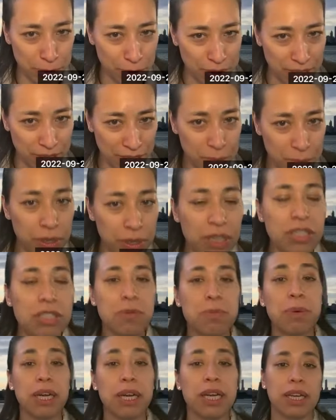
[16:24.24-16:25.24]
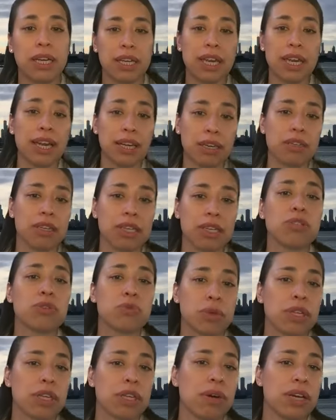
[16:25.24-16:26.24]
processed words, but that is
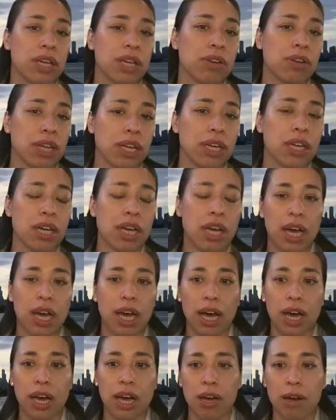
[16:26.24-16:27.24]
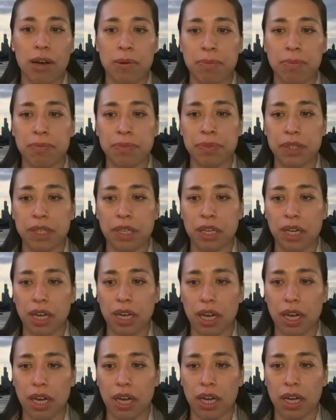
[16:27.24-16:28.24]
really what you need. Um,
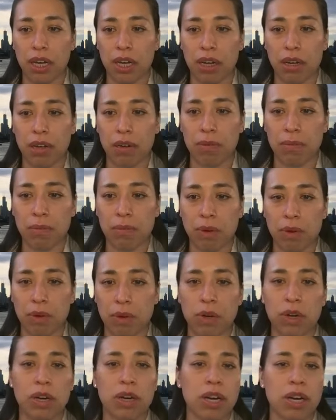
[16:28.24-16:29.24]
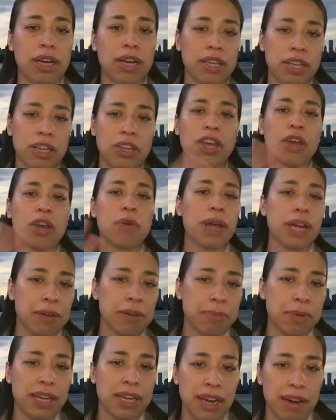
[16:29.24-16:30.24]
um, or they
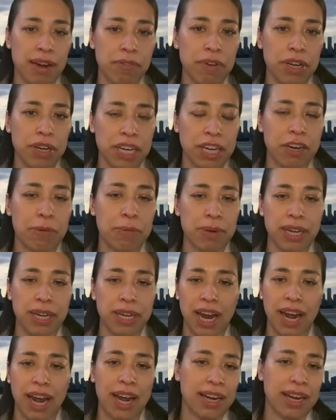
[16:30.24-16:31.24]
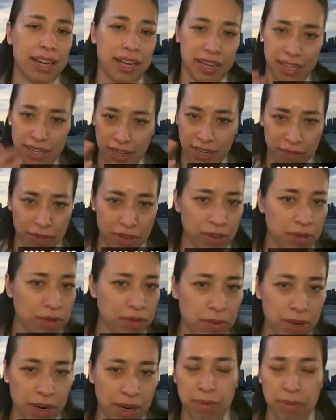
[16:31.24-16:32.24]
recommend every year, but I if
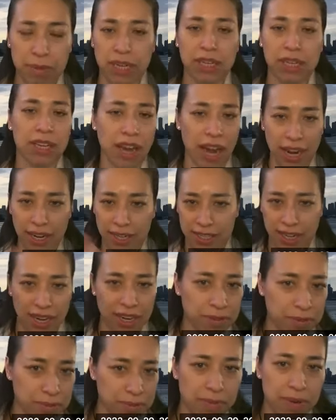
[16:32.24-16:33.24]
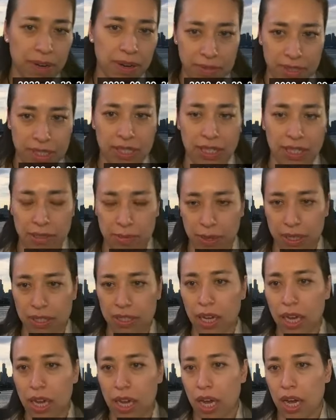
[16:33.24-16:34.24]
you i mean i say every six
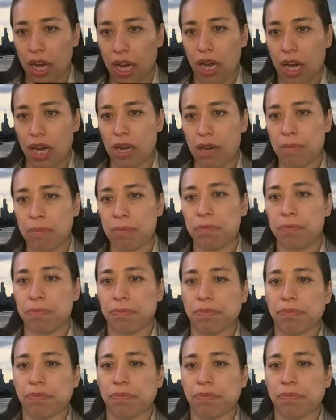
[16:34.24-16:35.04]
months um,